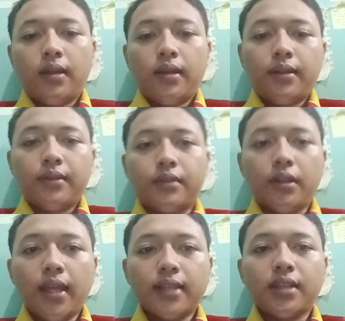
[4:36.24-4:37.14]
The
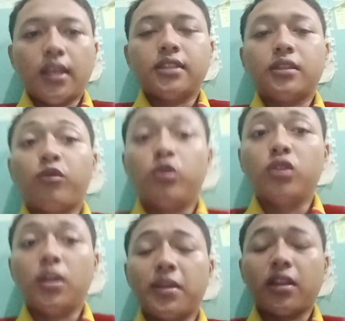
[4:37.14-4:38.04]
next is
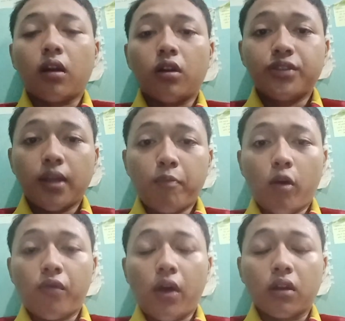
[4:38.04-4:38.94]
fundamental concept of
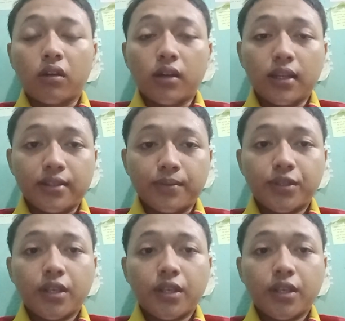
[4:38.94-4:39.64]
algorithms.